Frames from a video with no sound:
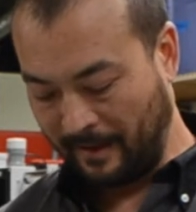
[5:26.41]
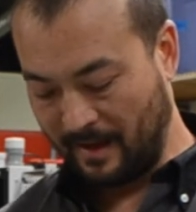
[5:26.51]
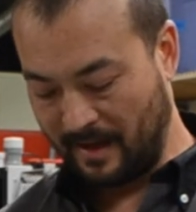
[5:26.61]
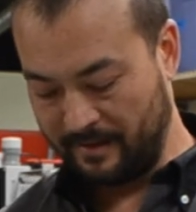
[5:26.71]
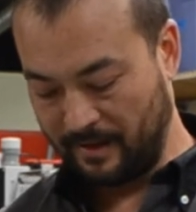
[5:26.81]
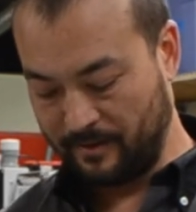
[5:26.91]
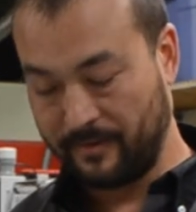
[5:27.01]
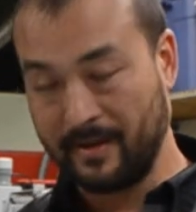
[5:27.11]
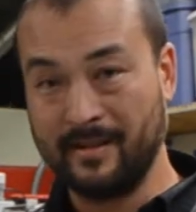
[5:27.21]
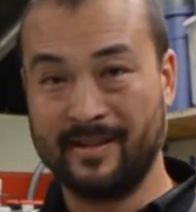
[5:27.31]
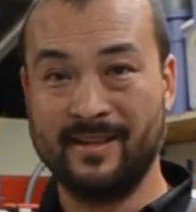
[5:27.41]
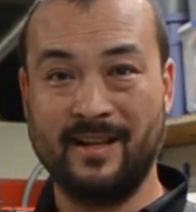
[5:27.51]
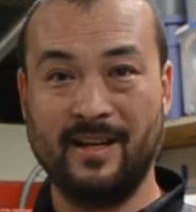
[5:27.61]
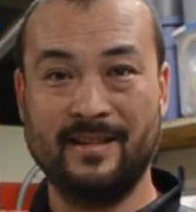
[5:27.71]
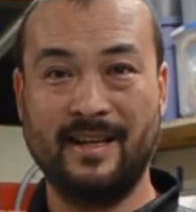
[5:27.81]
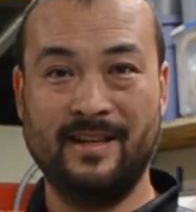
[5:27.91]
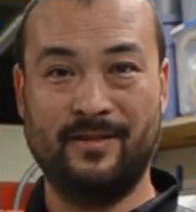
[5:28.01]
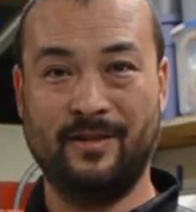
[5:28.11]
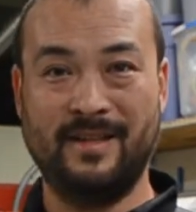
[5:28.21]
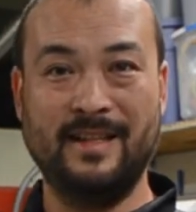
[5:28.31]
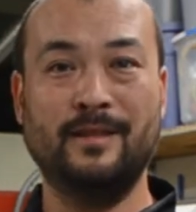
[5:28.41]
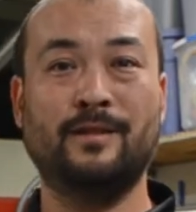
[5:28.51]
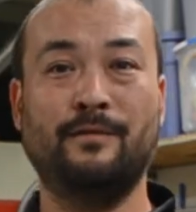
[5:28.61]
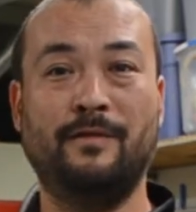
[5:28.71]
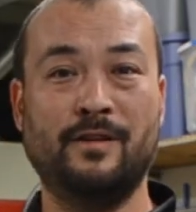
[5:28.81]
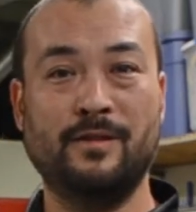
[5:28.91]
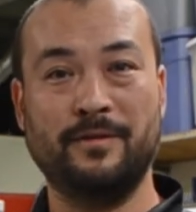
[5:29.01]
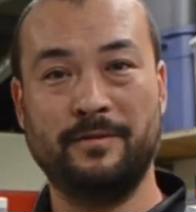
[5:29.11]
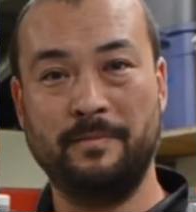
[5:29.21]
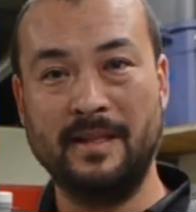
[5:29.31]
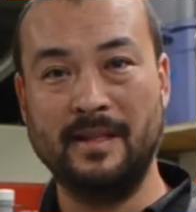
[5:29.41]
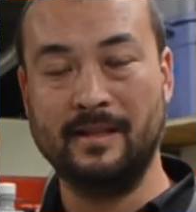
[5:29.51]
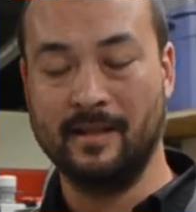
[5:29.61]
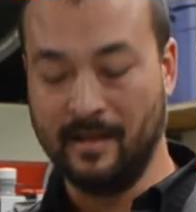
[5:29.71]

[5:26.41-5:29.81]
The other thing that can cause that is just insufficient speed.